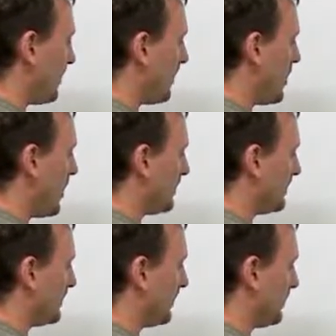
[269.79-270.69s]

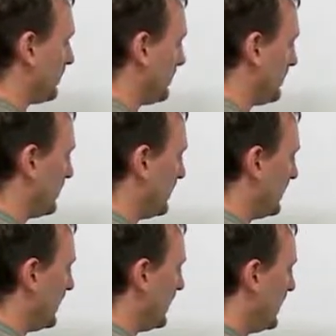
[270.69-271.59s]
causative,
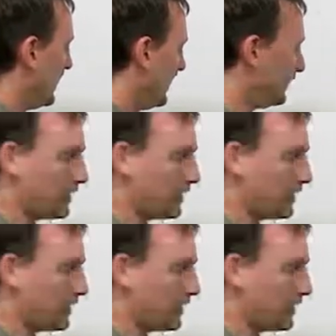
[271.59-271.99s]
in